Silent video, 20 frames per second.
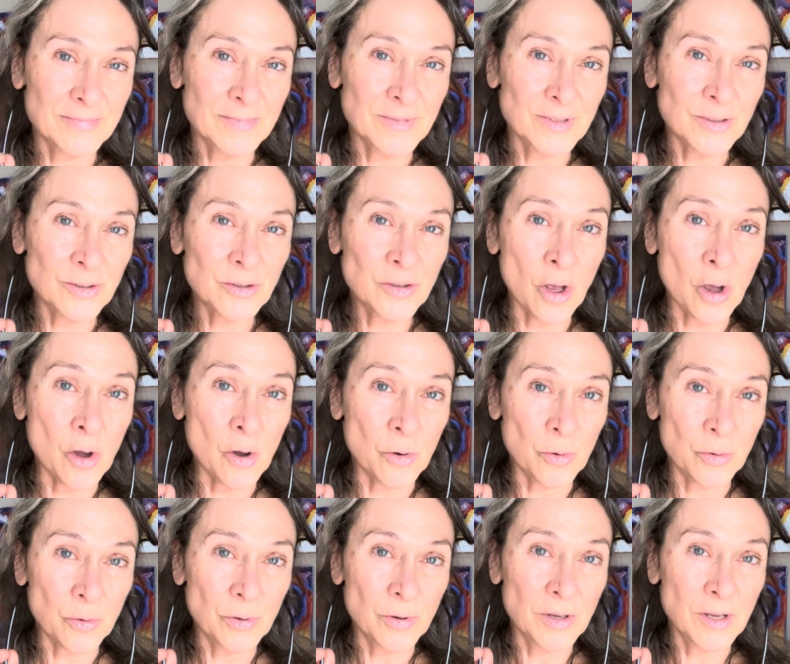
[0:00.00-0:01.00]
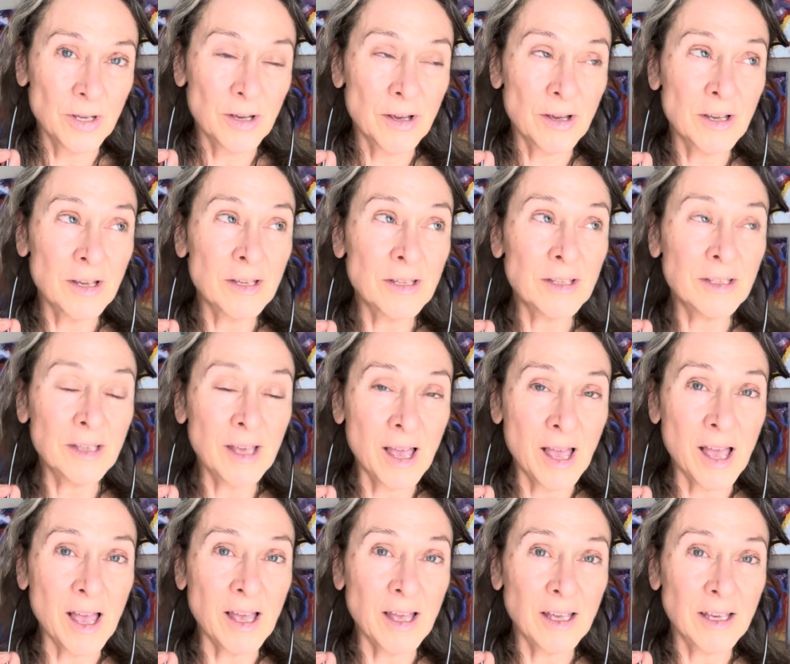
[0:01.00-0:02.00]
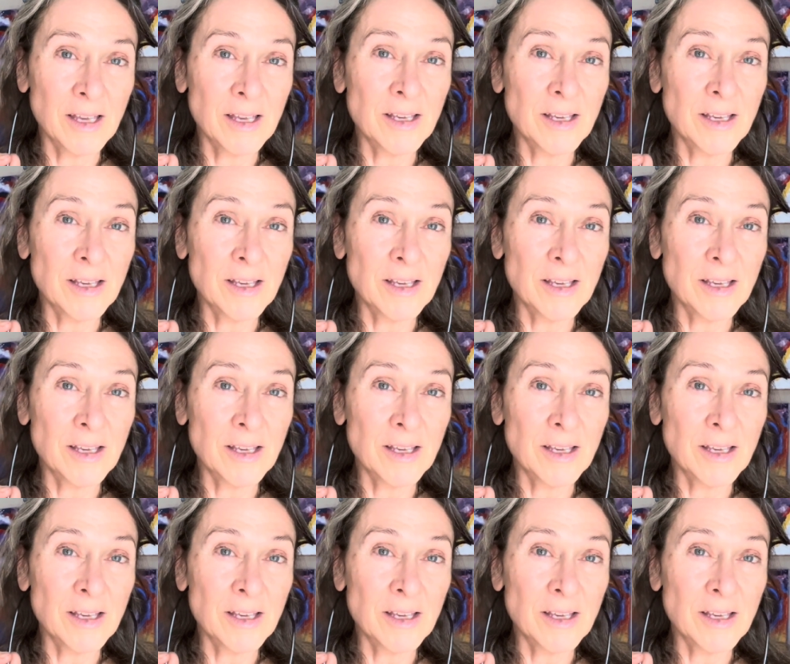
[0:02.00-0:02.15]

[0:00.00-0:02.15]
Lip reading: So, yeah,